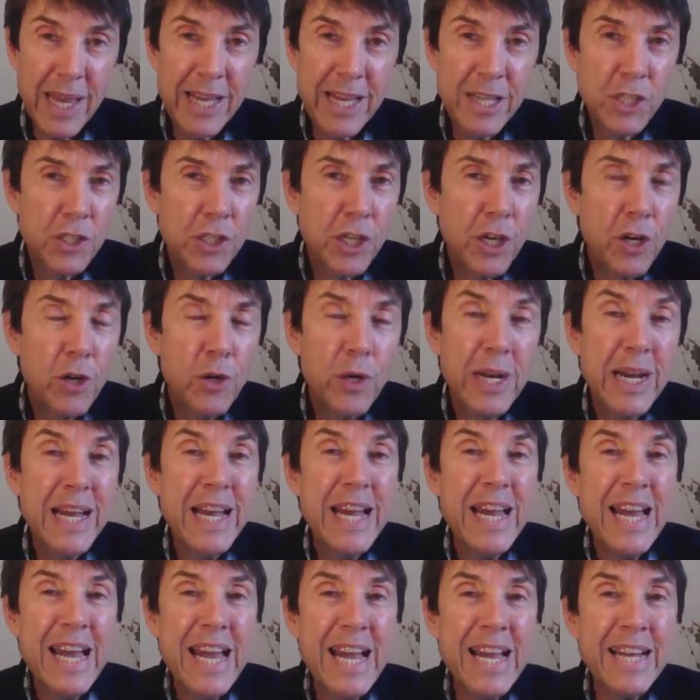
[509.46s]
And so
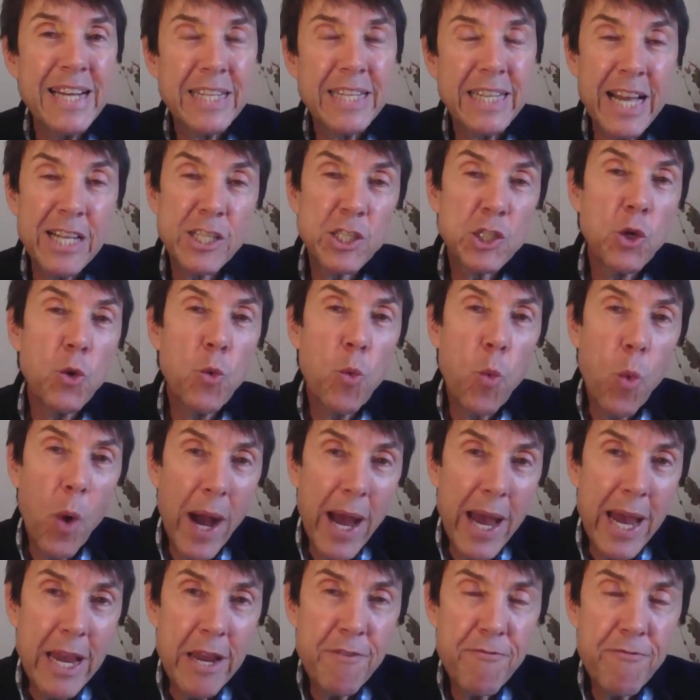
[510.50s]
it gets
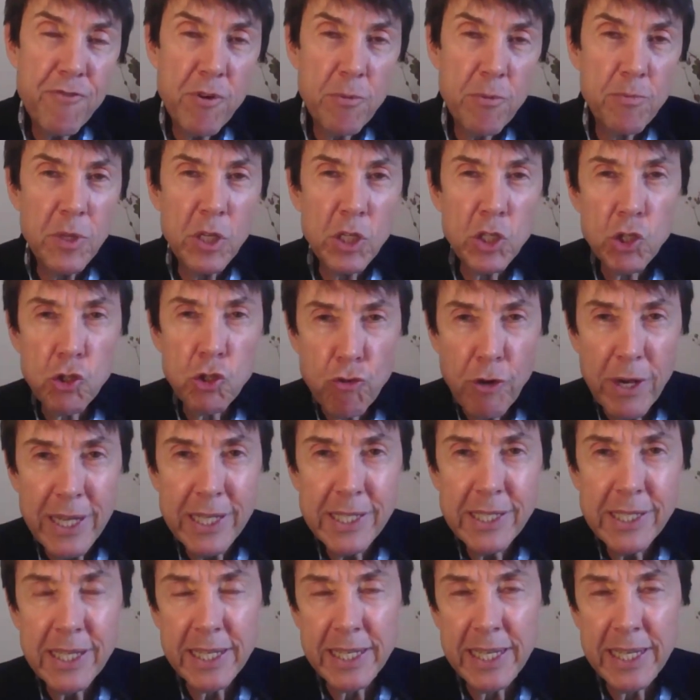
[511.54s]
away from the stress.